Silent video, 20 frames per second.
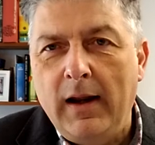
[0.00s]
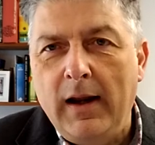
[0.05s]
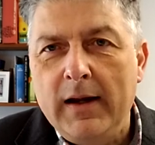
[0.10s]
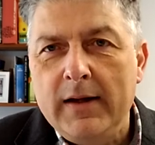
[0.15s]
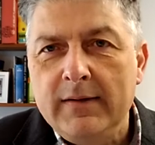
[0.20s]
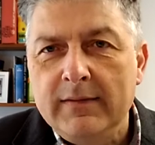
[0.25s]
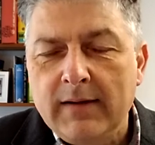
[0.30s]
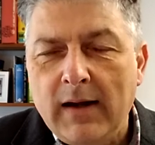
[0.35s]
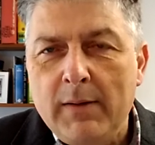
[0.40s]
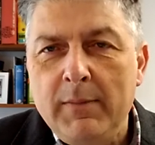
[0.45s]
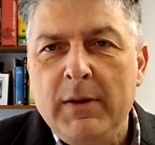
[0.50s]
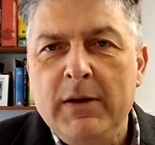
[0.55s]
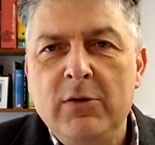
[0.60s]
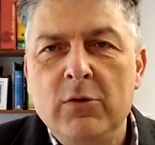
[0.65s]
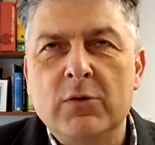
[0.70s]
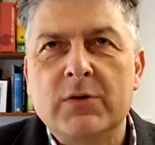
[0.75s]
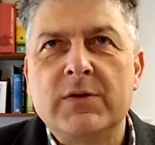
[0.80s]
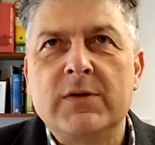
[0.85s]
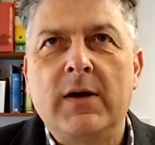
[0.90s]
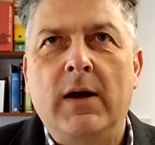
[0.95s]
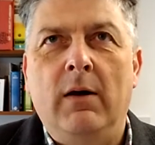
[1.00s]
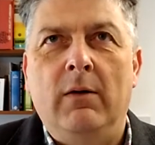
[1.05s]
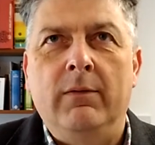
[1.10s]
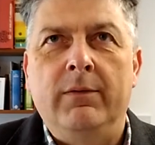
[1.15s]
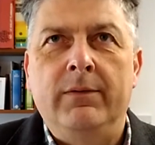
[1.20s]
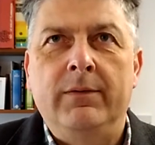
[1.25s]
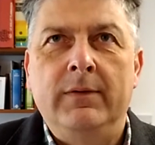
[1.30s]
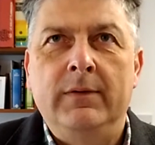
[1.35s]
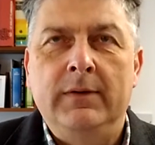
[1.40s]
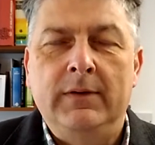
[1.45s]
Examine
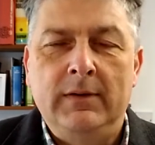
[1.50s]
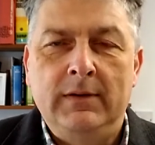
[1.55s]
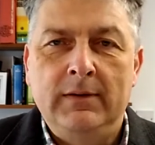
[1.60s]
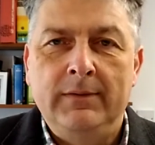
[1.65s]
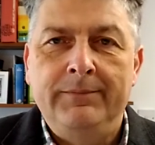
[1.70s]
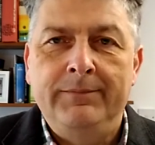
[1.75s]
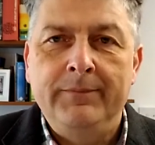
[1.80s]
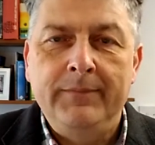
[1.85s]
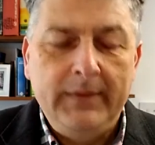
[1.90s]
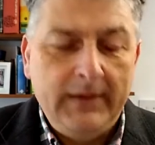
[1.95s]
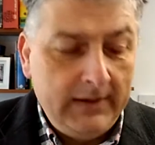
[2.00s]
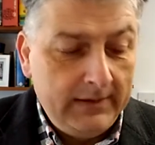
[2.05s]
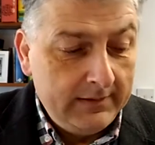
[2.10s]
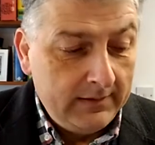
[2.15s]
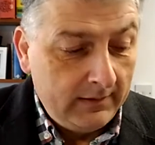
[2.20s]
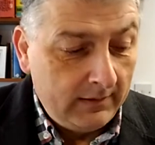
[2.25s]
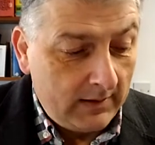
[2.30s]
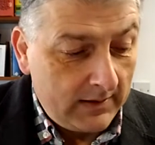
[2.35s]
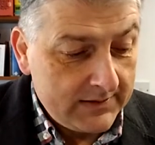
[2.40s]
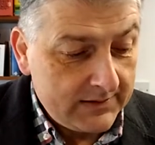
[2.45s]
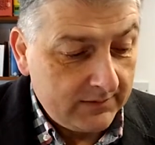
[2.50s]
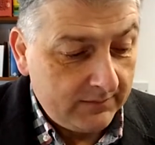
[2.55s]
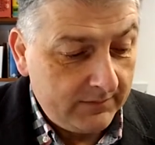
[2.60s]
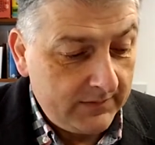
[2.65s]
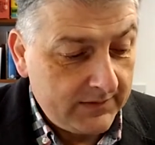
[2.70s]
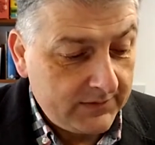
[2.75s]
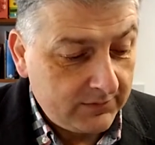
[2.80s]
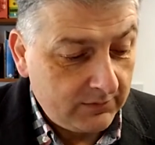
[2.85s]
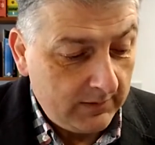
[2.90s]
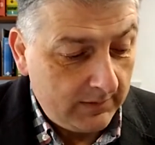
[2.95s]
yourself in the light of
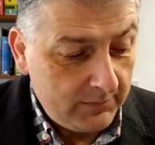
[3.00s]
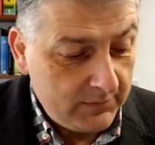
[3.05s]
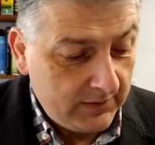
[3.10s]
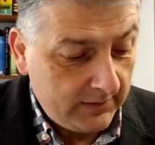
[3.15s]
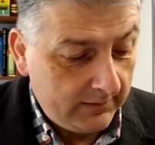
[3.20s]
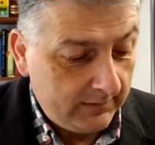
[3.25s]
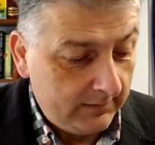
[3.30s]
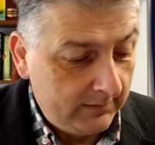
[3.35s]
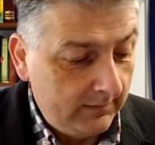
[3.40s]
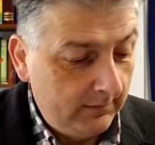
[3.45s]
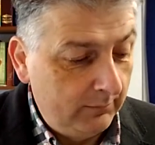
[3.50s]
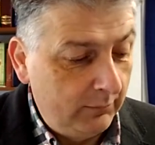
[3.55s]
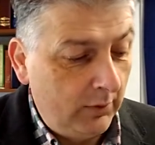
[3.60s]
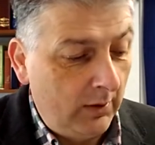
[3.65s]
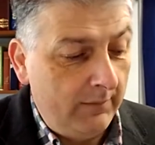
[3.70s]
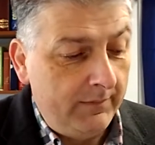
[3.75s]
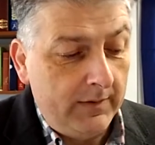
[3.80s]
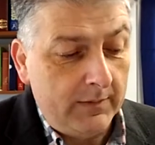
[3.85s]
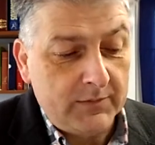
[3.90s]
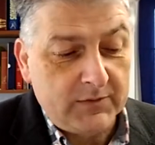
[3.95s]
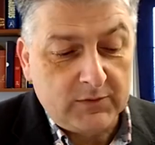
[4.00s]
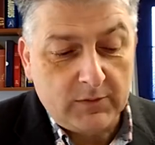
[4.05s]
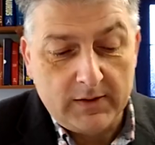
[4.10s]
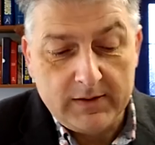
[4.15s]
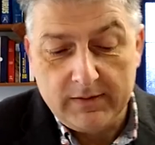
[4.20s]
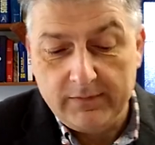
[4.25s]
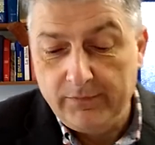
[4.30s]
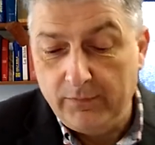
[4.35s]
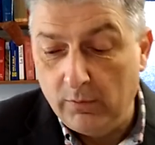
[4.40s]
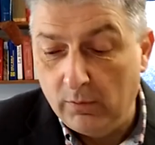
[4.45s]
this scripture. Proverbs
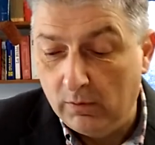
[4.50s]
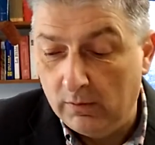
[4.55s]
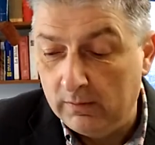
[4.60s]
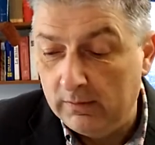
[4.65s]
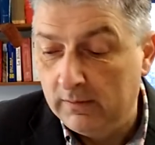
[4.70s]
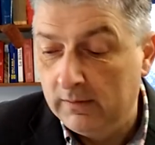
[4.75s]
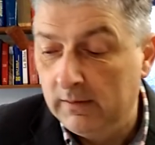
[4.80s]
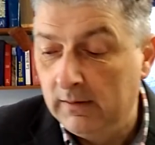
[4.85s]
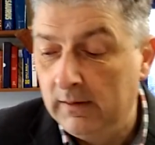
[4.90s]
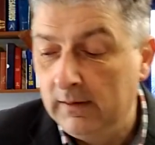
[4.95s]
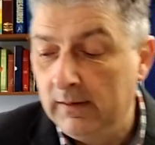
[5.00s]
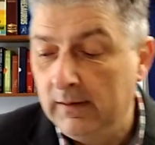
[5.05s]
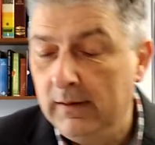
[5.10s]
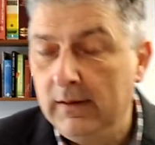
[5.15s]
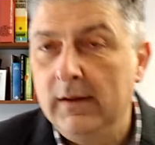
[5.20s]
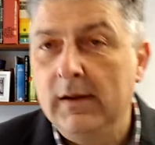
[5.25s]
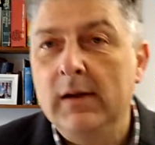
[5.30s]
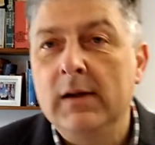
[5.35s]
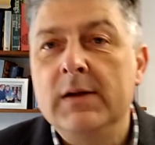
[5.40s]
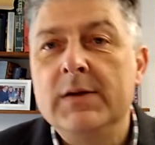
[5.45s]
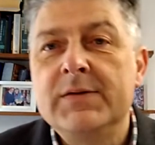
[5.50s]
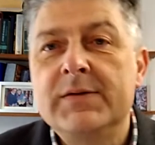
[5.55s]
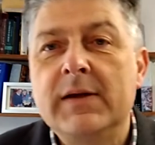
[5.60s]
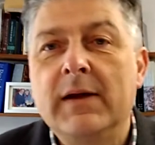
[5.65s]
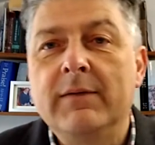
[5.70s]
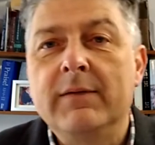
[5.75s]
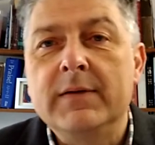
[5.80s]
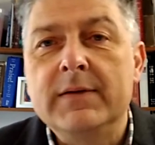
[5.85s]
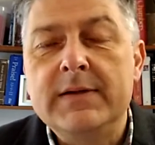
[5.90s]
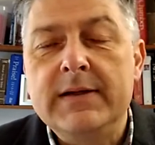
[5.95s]

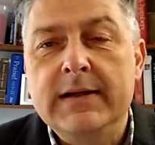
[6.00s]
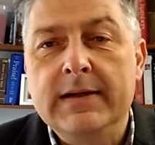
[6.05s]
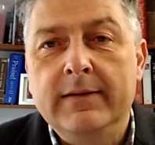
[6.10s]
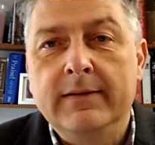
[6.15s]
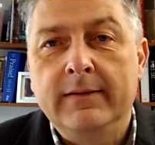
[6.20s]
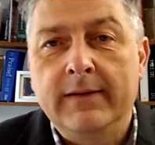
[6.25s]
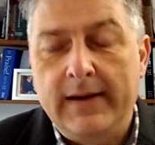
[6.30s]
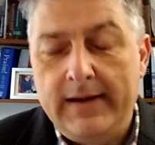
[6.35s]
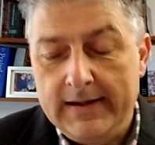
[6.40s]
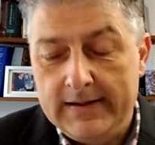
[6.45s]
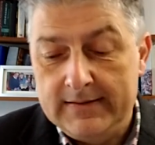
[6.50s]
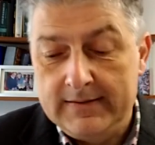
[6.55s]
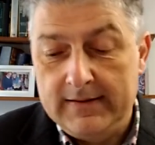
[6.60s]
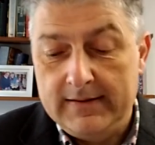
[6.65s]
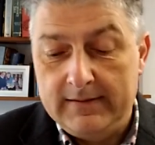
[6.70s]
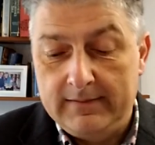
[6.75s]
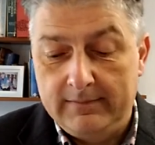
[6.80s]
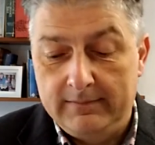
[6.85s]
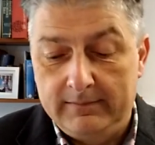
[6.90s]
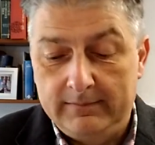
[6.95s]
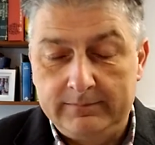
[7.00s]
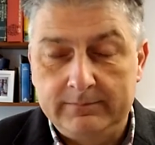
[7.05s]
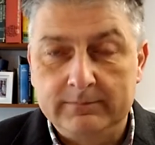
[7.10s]
24:17-18.